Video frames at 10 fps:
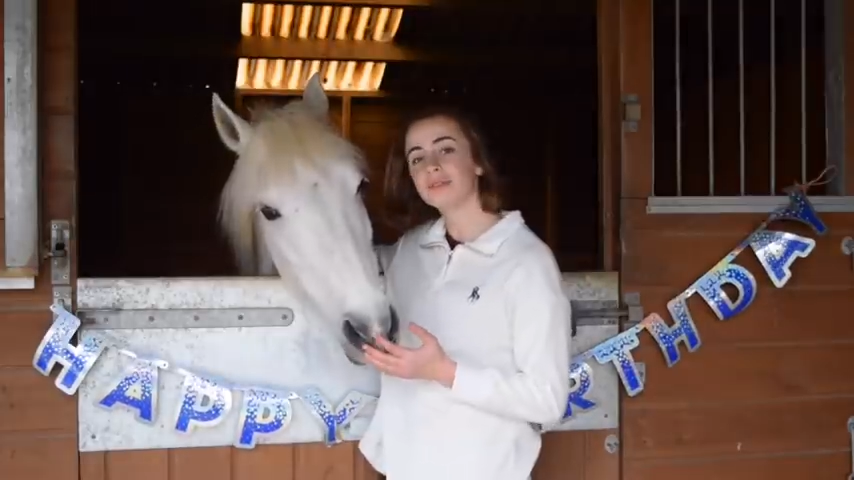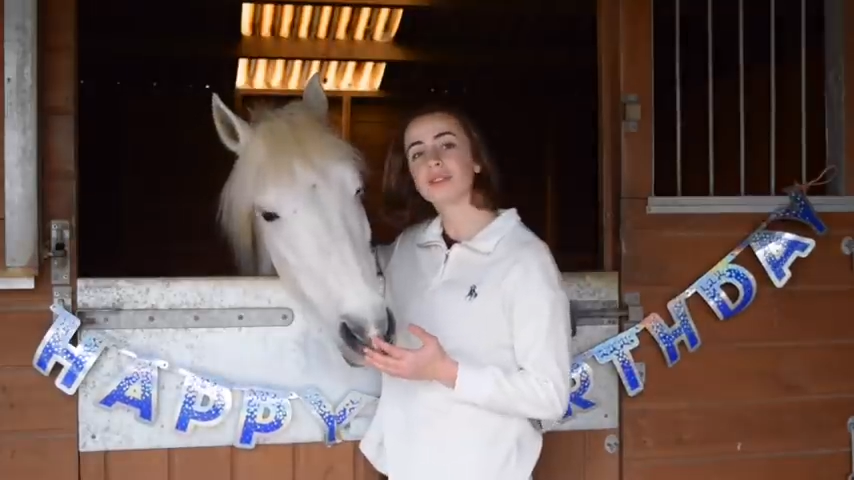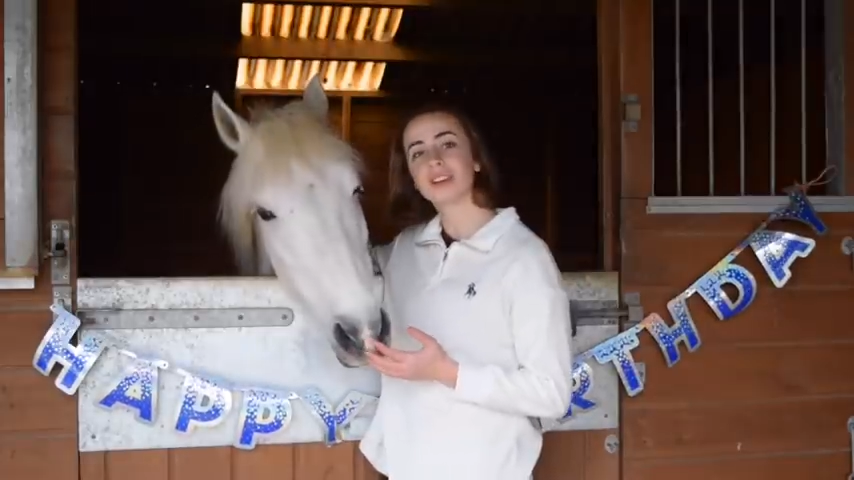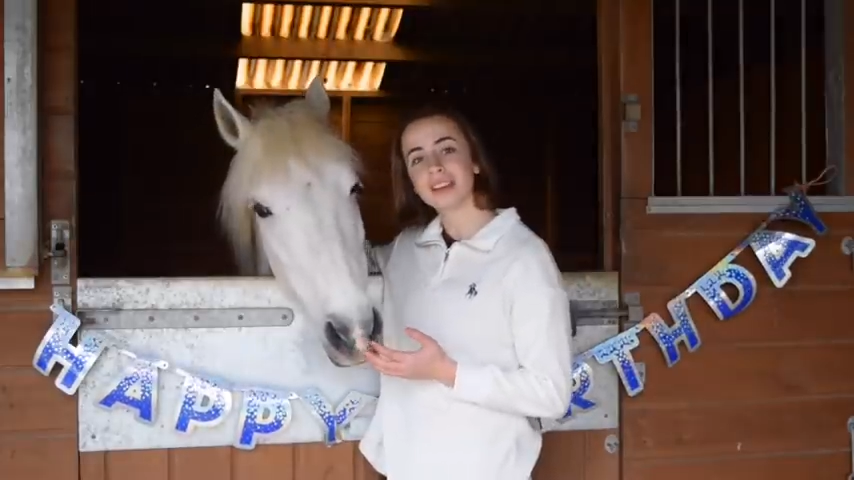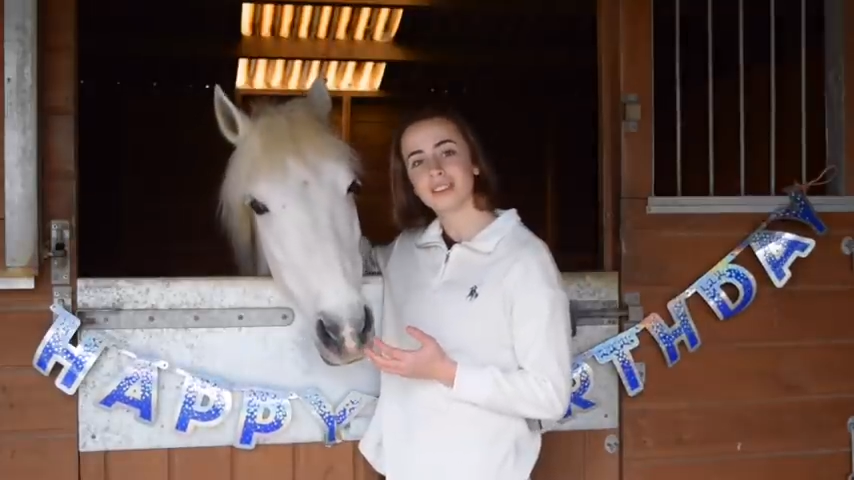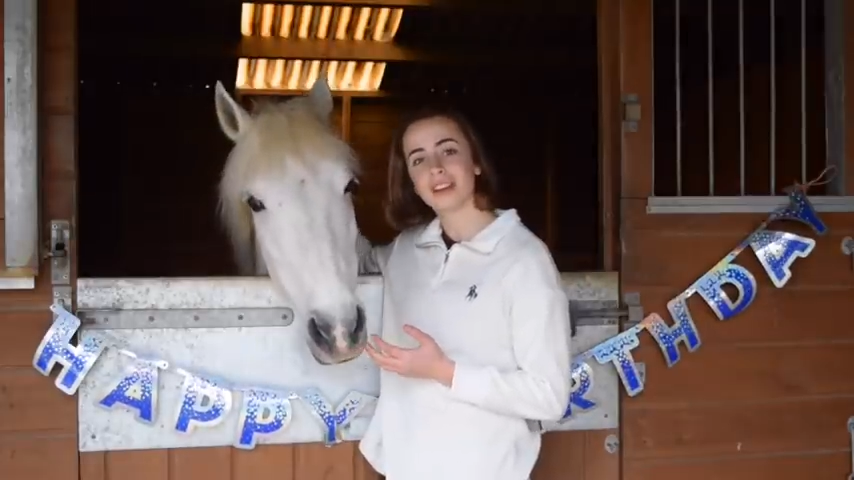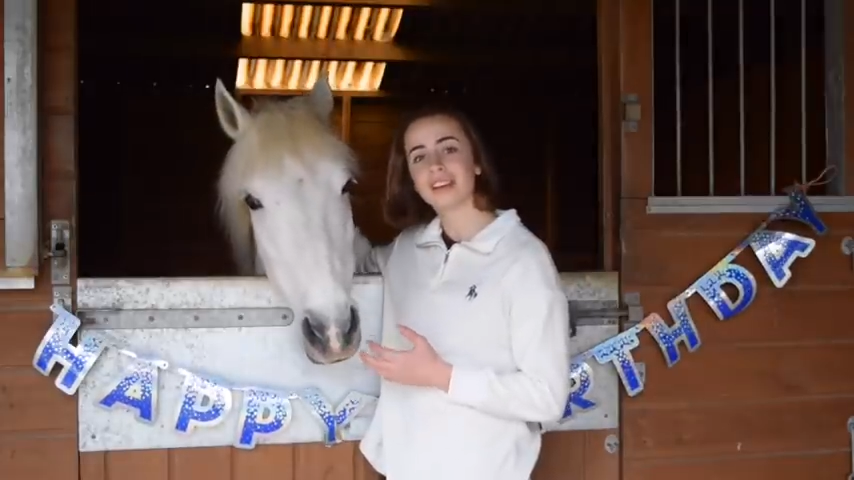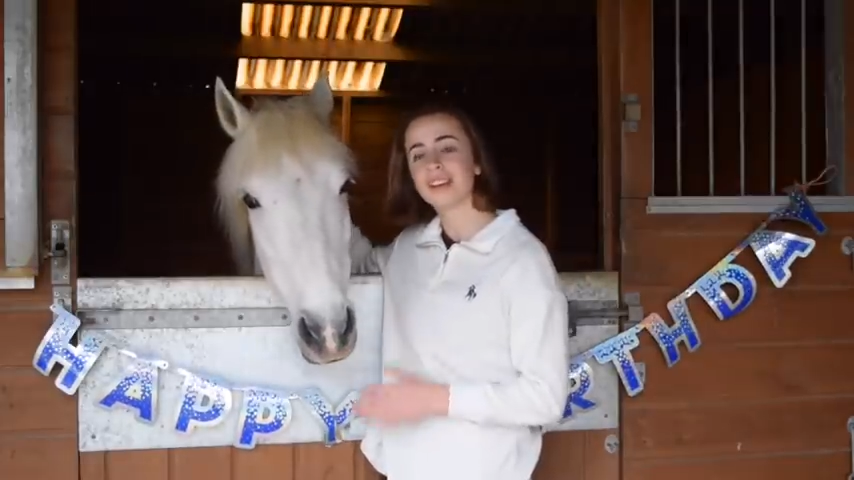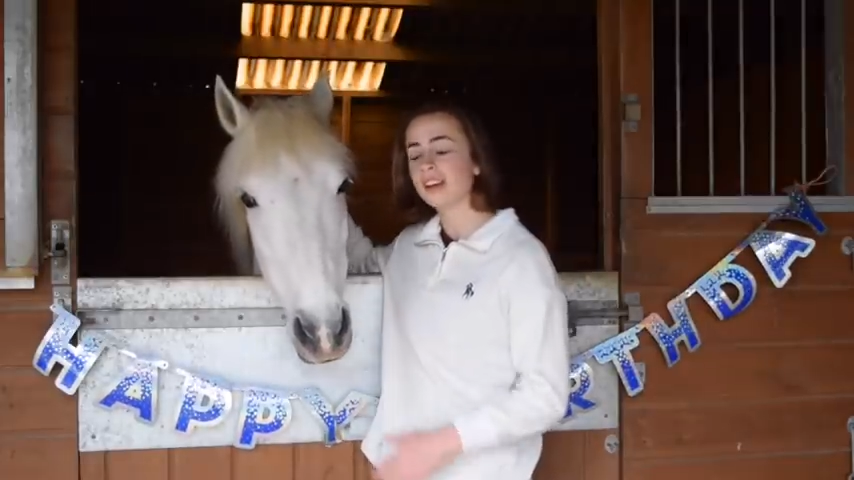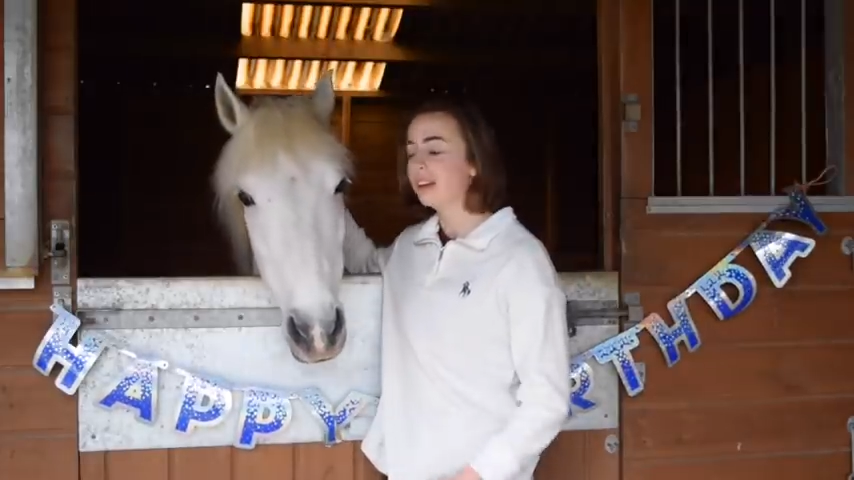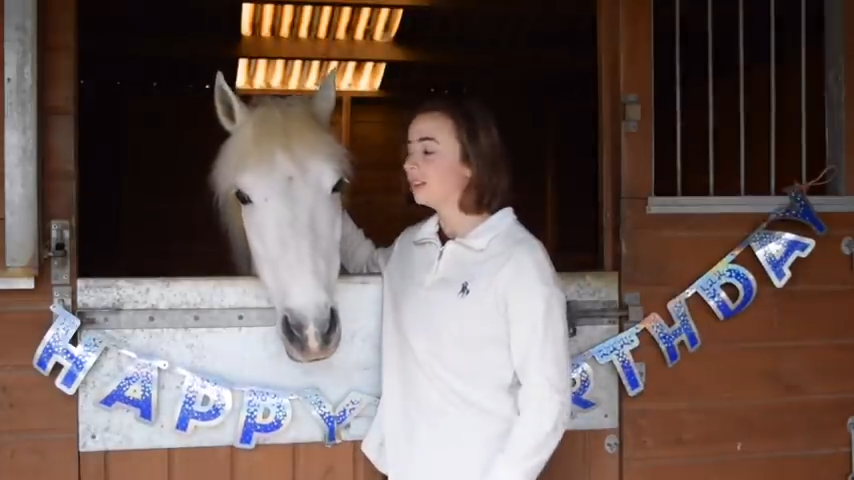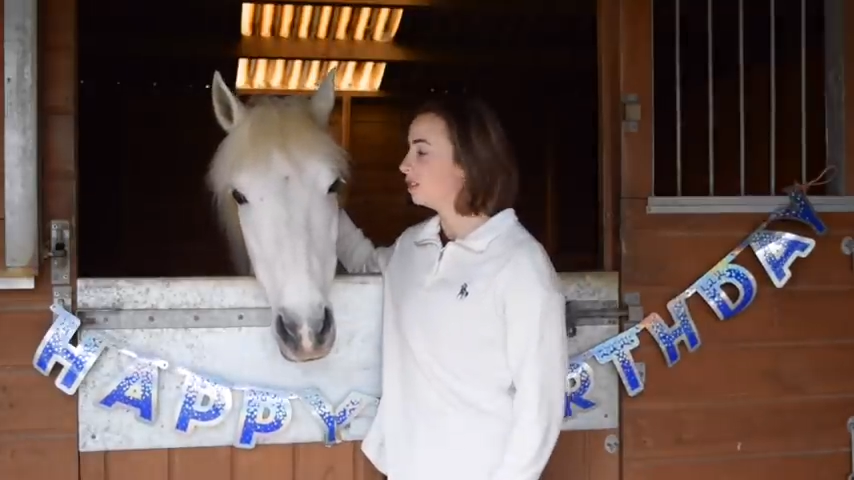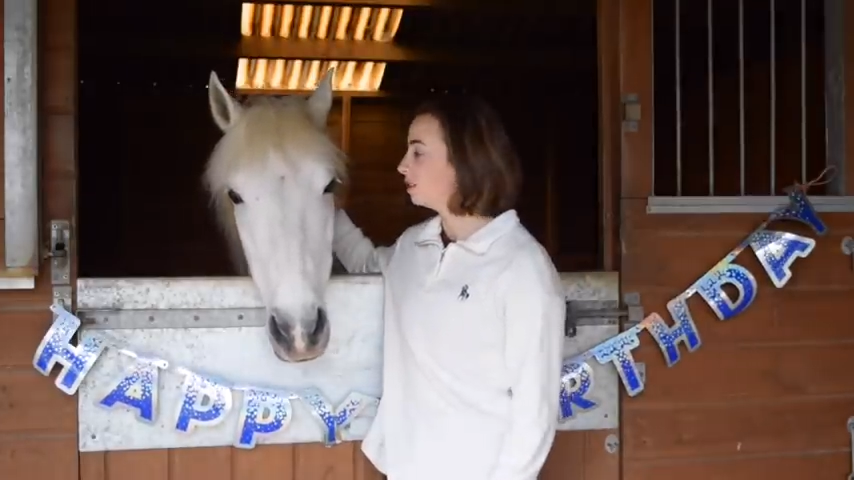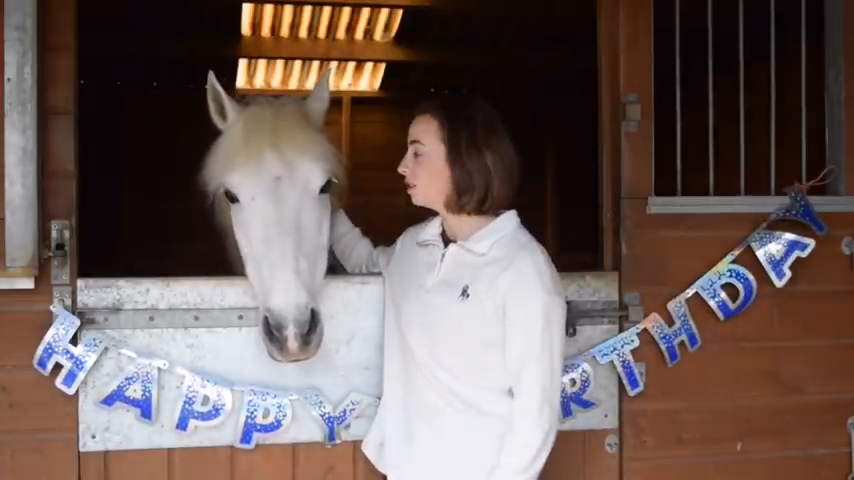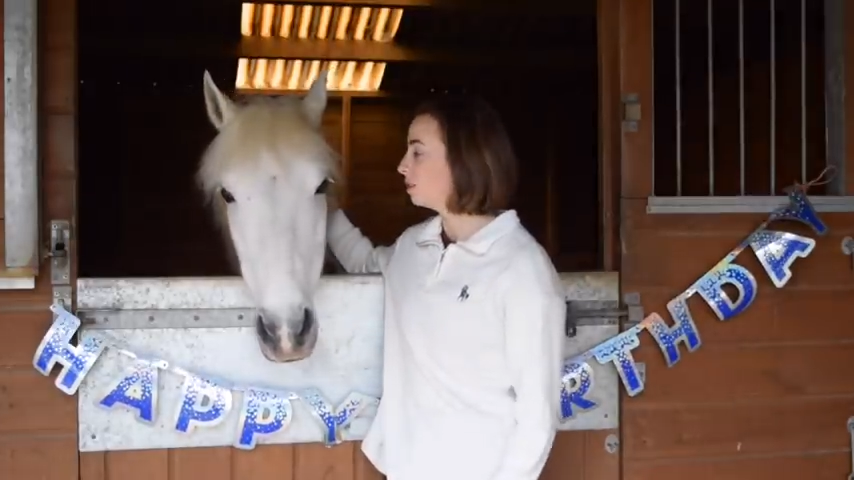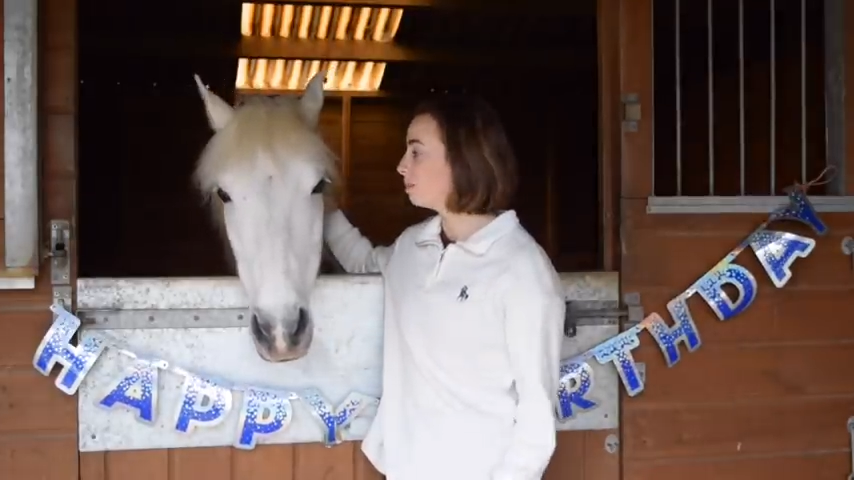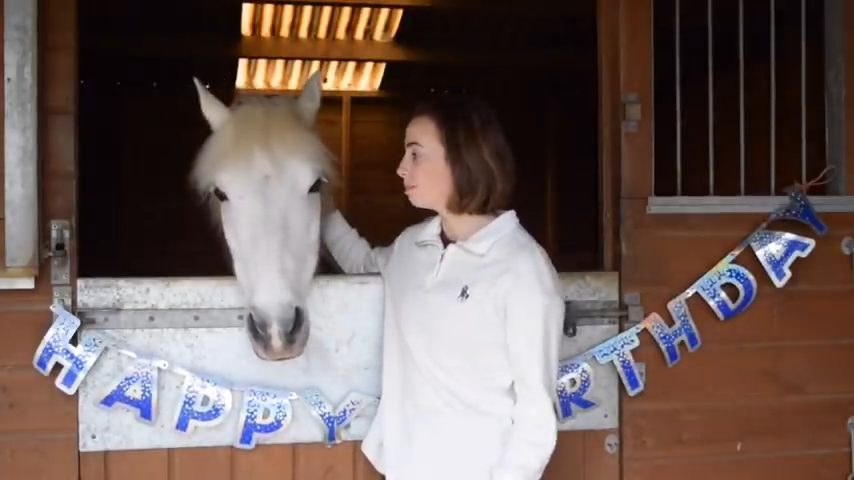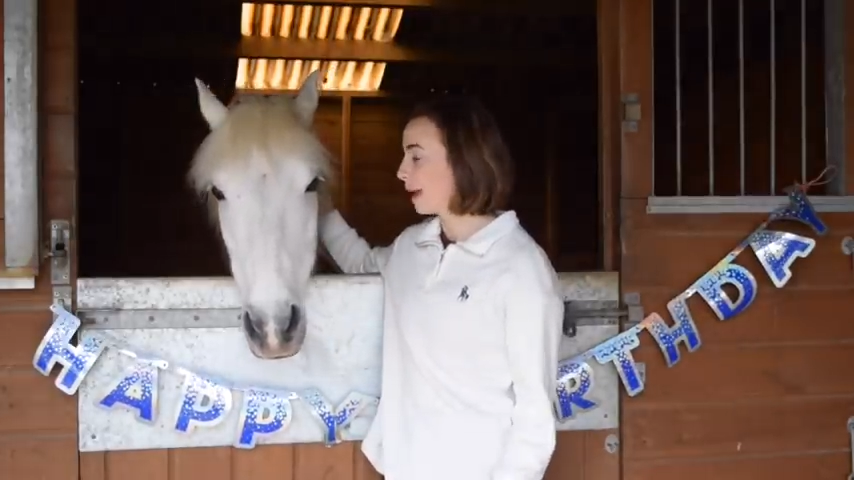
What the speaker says: tradition to